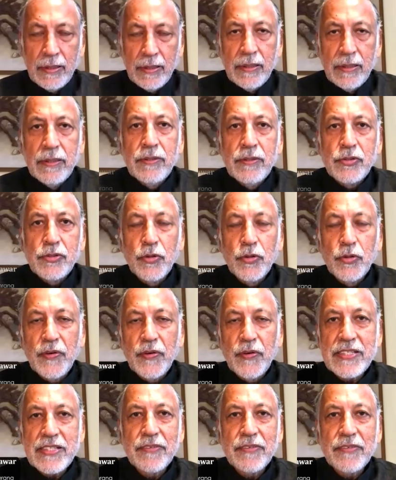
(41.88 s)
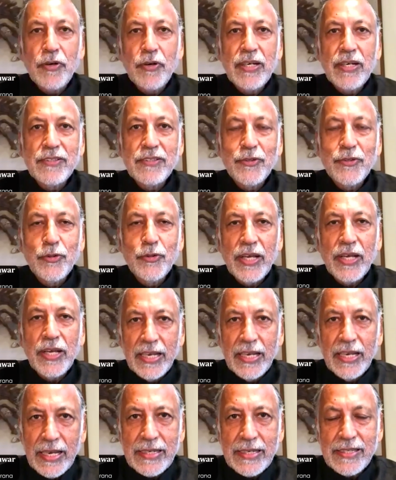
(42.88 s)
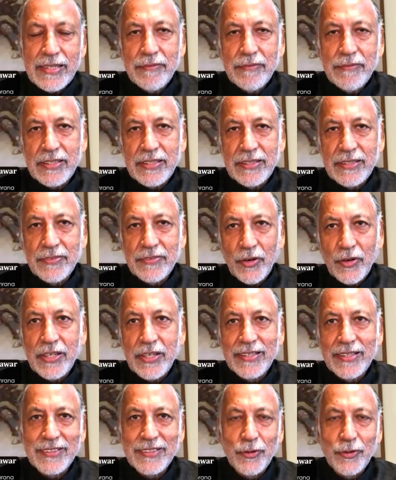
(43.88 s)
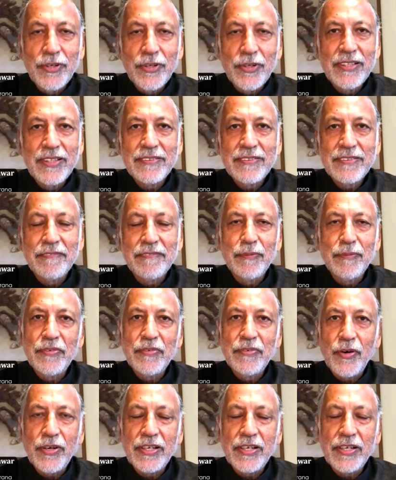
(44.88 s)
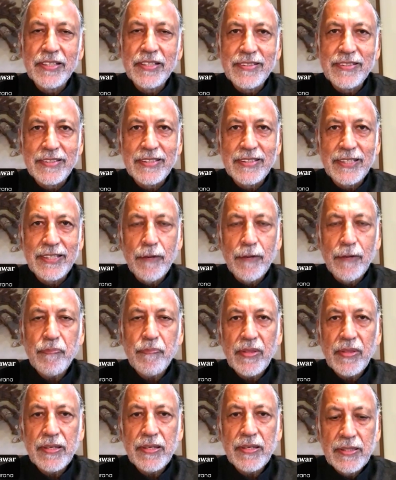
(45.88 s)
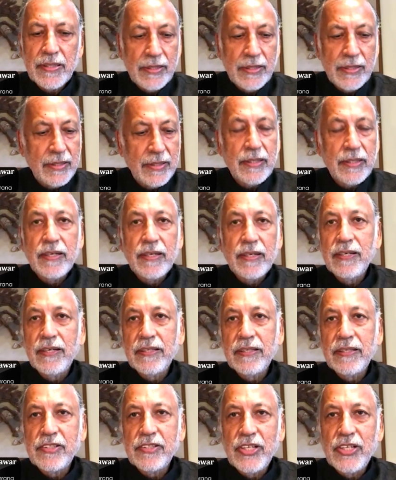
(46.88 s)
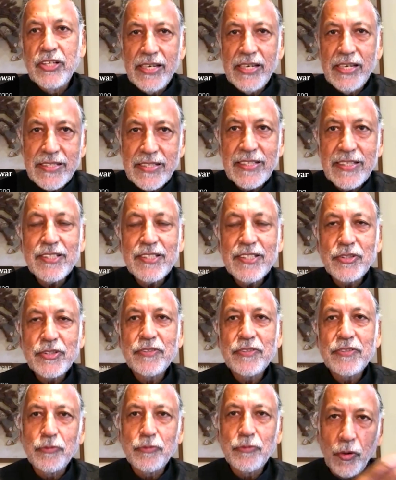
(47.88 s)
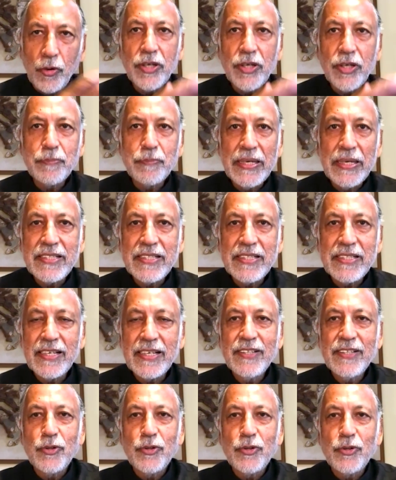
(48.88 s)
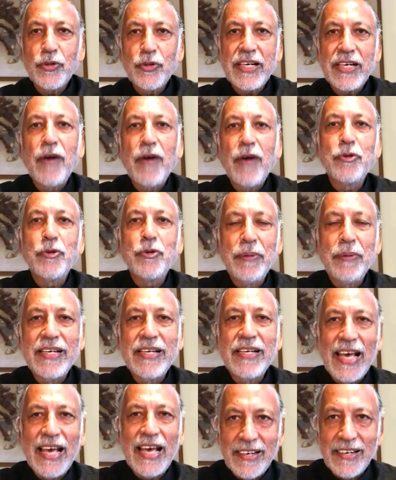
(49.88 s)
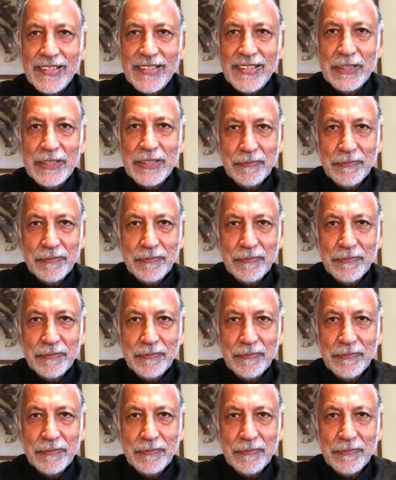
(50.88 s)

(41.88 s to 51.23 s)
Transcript: all, as you know, N I I T, which is forty years old, will be forty years this year. And the genesis was basically to look at how to build talent.